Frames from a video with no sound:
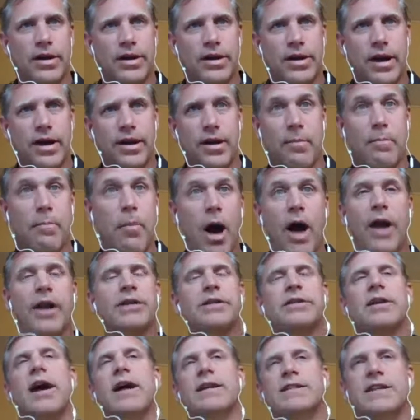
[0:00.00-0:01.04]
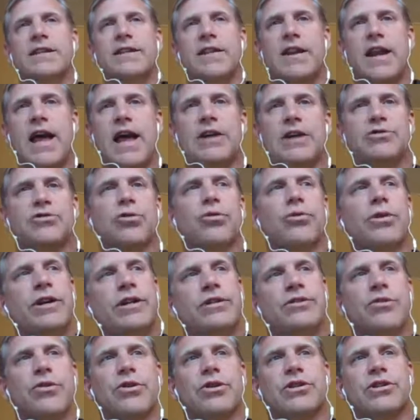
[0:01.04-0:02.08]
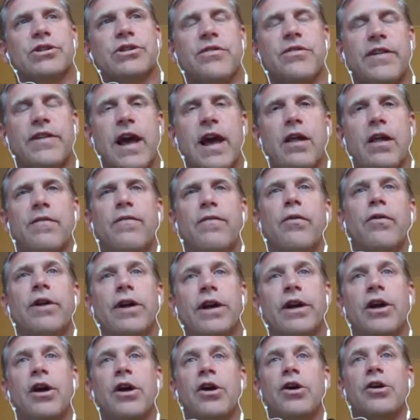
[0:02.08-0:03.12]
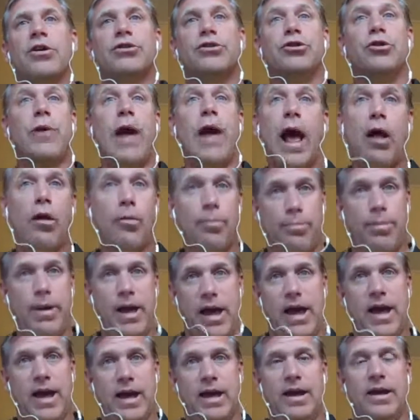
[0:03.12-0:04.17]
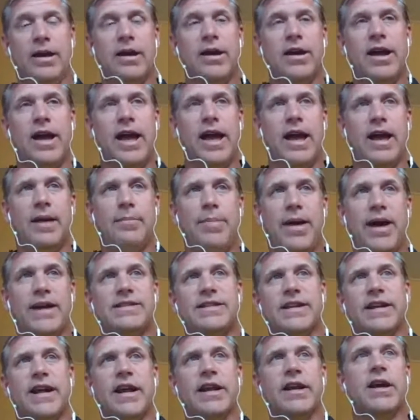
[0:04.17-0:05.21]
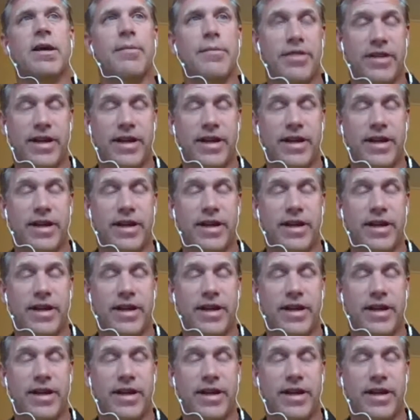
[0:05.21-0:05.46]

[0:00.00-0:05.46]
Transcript: kind of monetizing the natural resources of California to help pay a basic income. And the